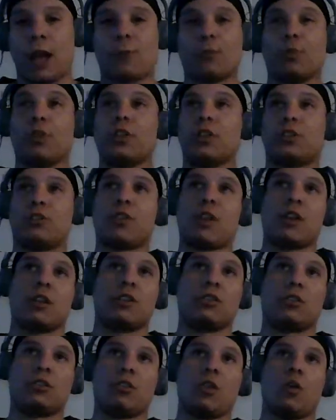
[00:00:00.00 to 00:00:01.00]
I'm really trying
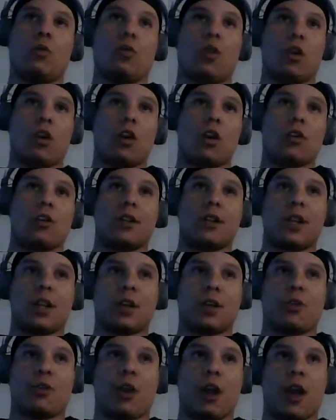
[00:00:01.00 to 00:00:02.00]
to go hard
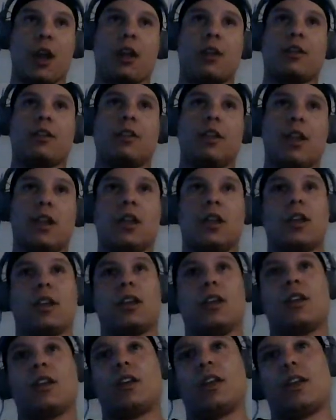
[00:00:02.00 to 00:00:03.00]
and grind
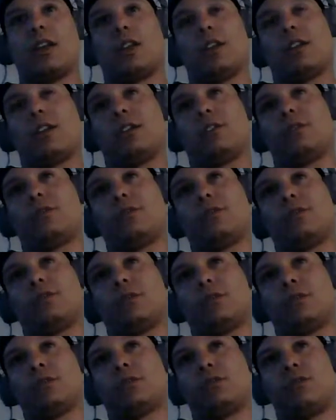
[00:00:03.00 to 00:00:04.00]
and,
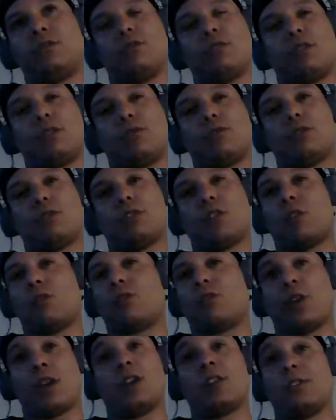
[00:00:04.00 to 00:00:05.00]
just go
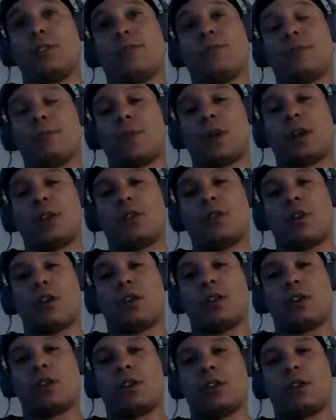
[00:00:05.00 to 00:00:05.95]
crazy for my daughter.